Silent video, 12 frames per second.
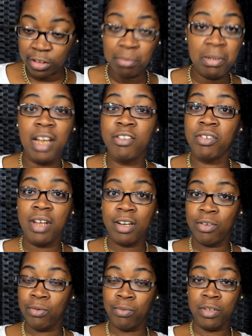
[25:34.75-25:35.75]
Sometimes you got to
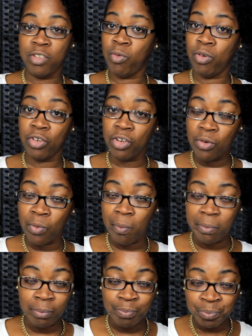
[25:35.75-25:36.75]
do what you want to do,
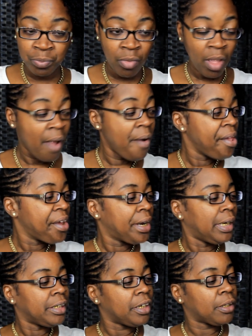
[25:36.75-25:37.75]

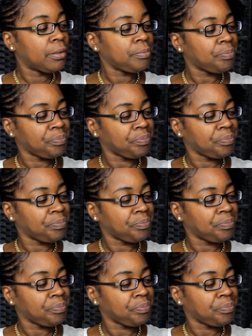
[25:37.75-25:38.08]
you know.